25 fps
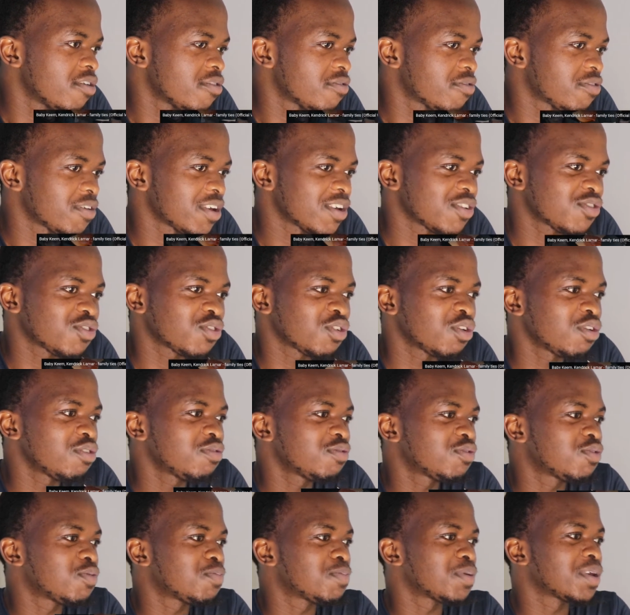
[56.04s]
First
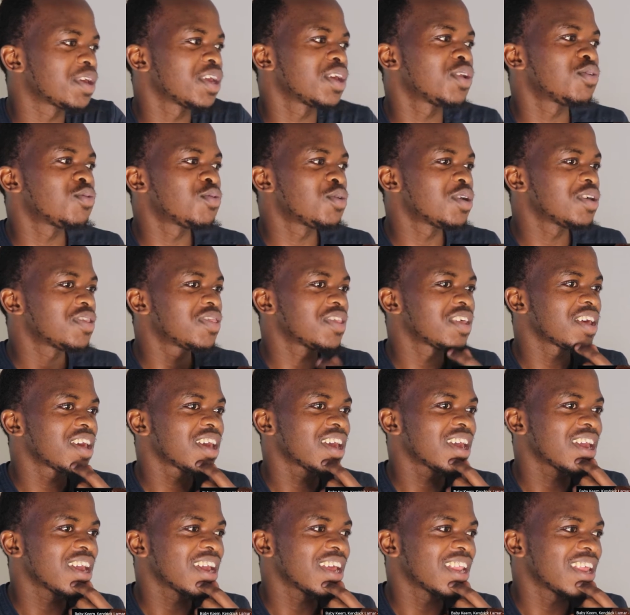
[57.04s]
off, to begin with,
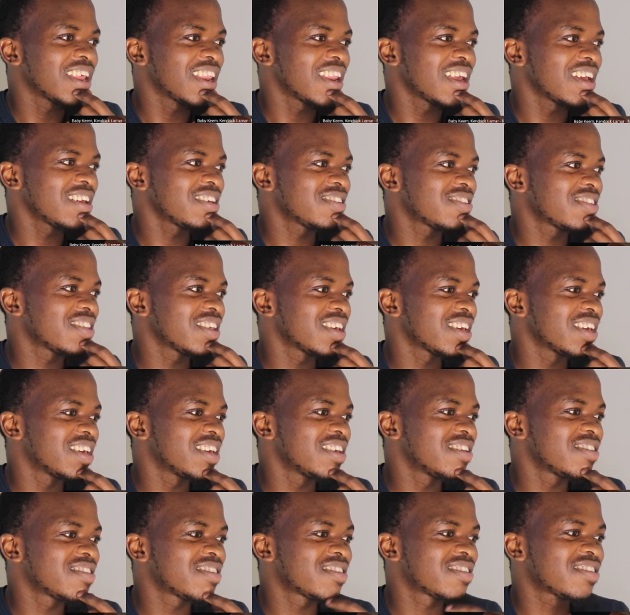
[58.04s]
the nice thing
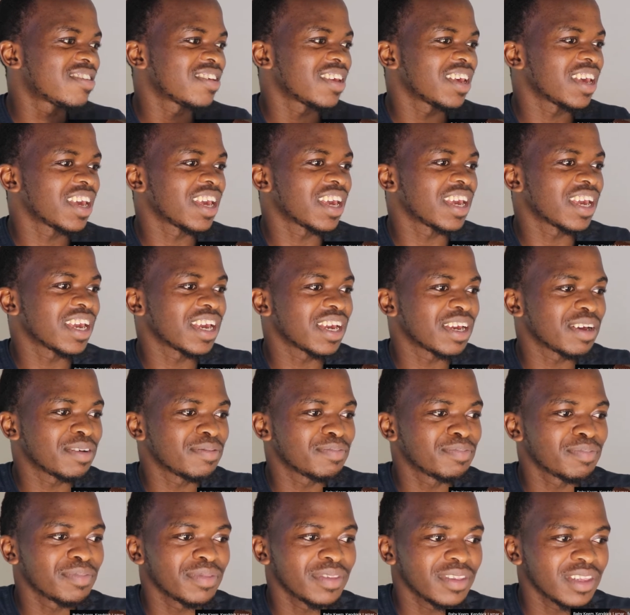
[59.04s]
is
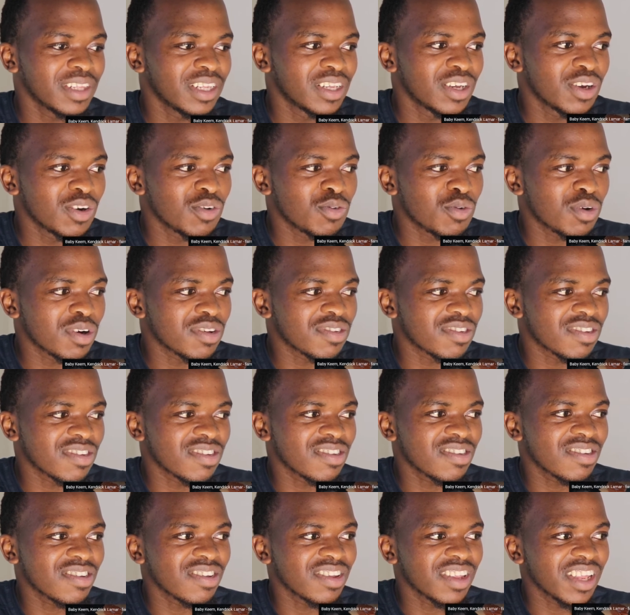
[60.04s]
was
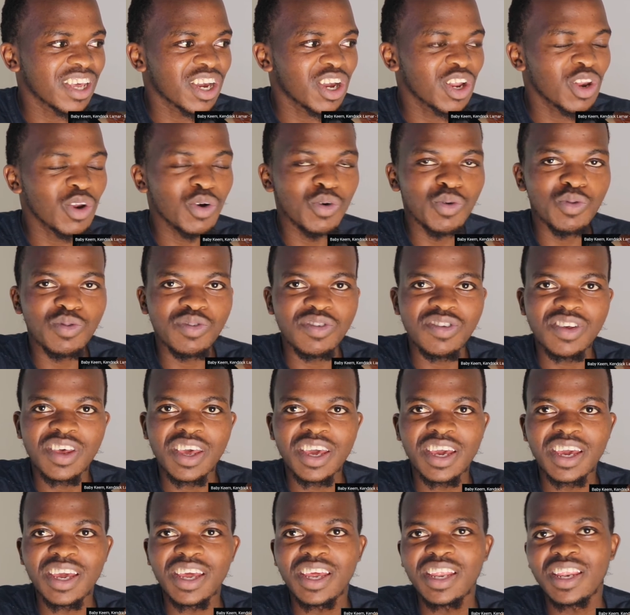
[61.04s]
this the clothes
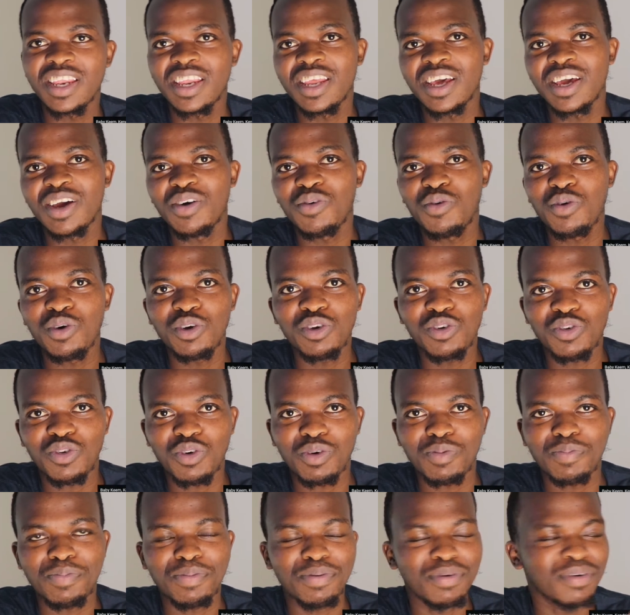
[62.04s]
here, the
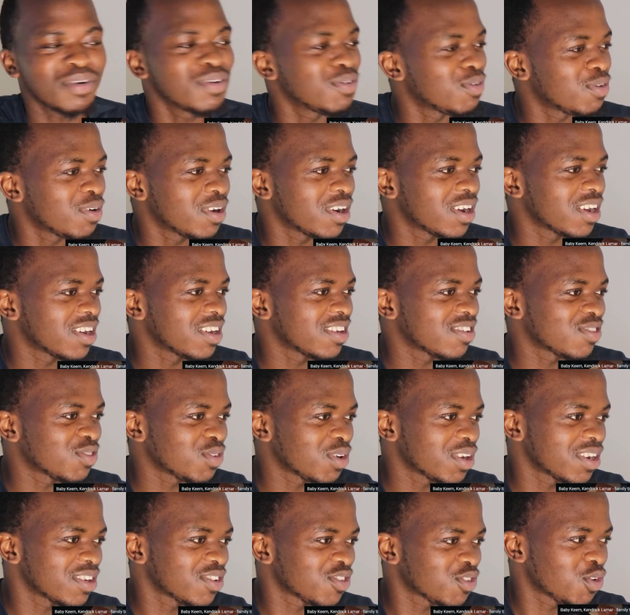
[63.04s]
wardrobe is
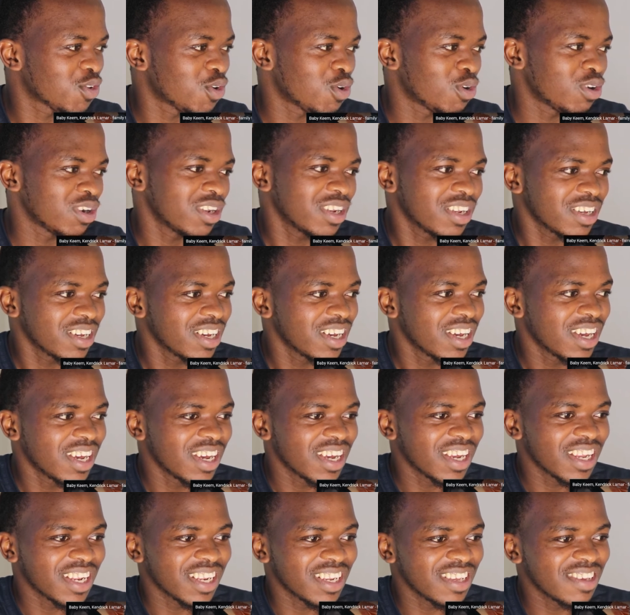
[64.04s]
what called.
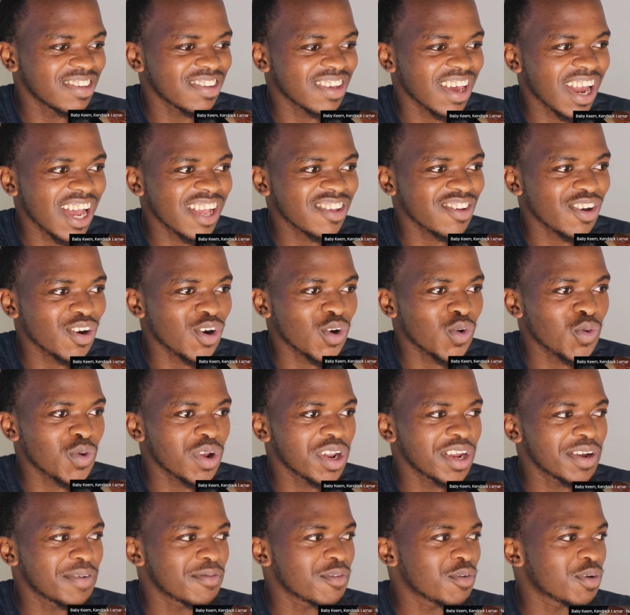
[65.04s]
These guys are all
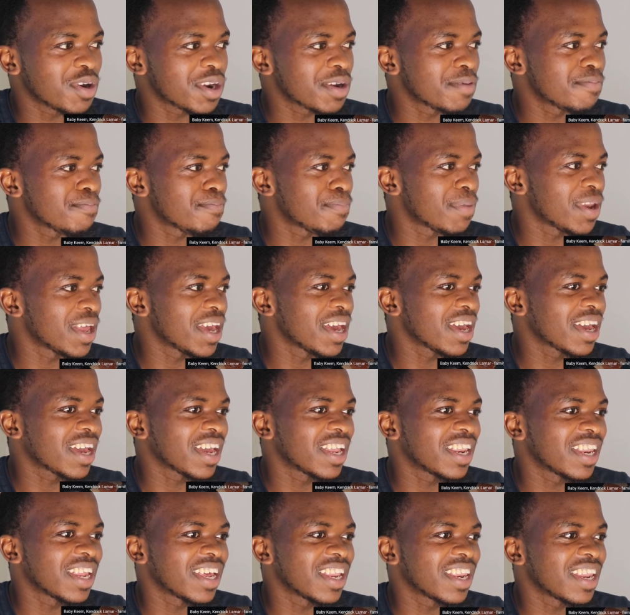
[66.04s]
wearing black,
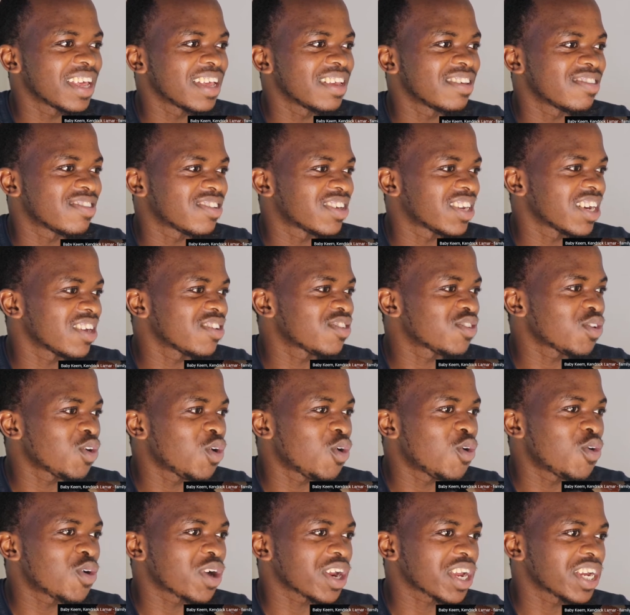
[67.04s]
and then there is
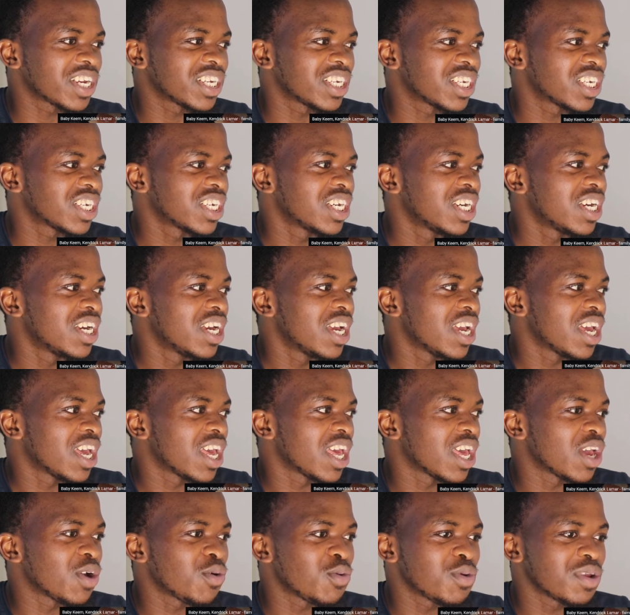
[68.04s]
just orange
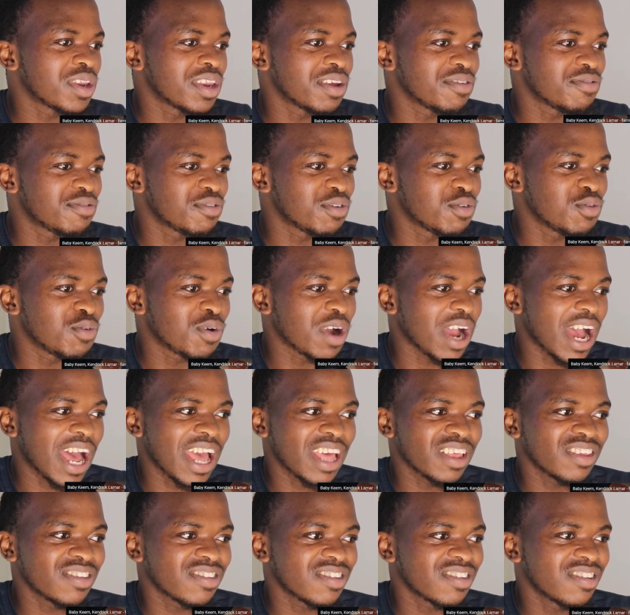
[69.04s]
with the few
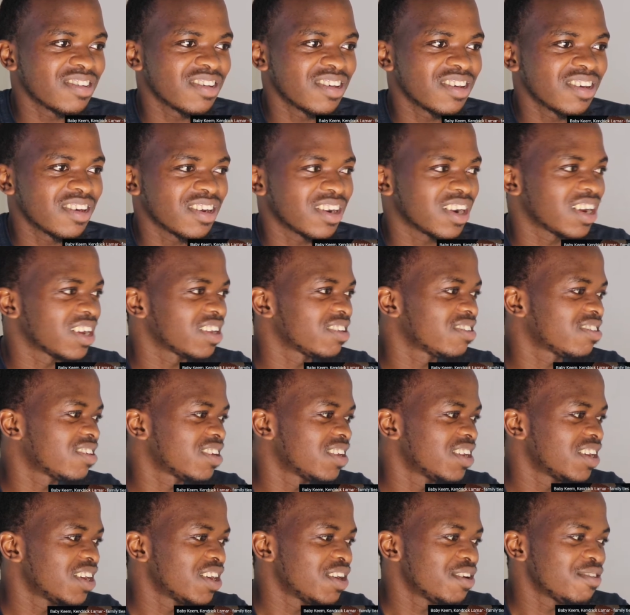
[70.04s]
guys, right?
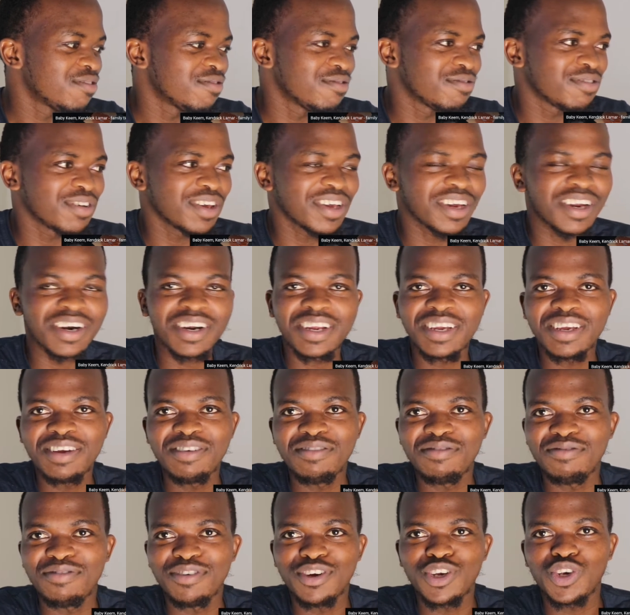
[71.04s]
Very
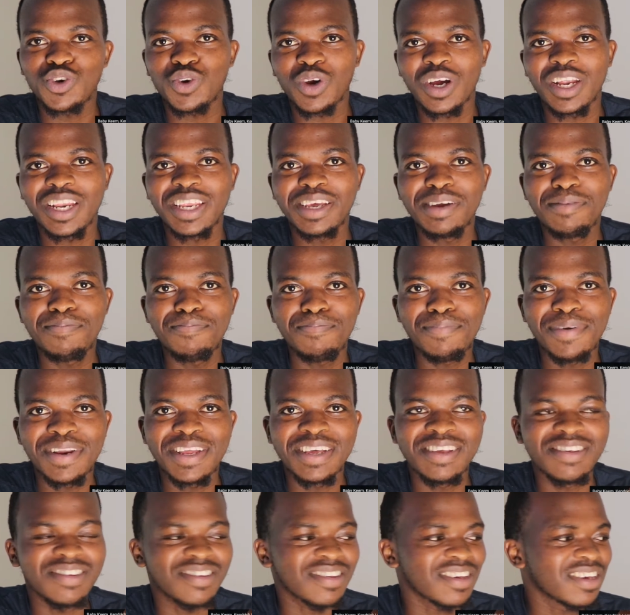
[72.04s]
visually
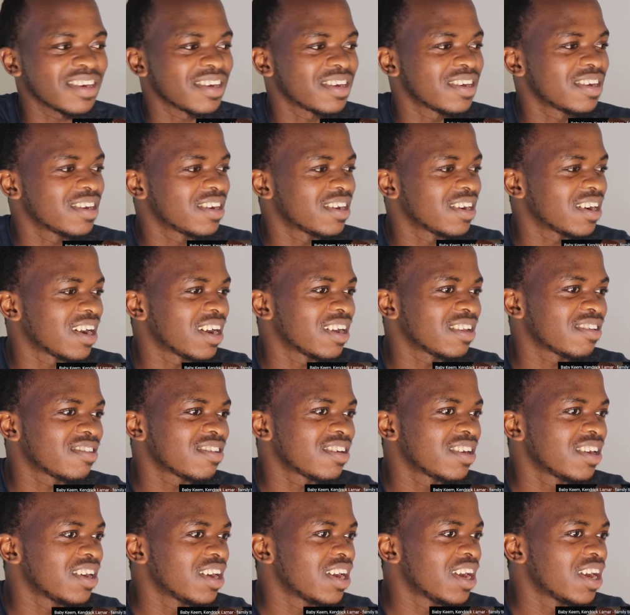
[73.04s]
pleasing, right?